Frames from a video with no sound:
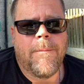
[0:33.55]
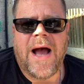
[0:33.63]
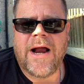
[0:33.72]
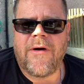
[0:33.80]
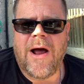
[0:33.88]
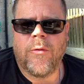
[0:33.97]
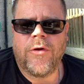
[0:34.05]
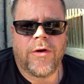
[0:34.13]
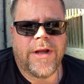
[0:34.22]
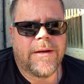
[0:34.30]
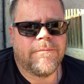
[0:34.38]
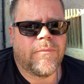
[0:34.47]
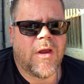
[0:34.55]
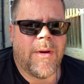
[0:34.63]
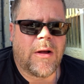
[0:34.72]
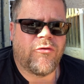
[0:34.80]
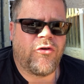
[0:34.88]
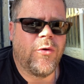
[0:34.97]
background on it.
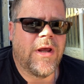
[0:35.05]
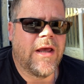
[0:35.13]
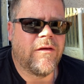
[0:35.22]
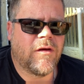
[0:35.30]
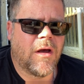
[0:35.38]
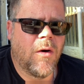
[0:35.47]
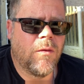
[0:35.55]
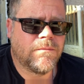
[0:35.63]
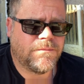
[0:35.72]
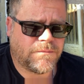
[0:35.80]
About 2 years ago,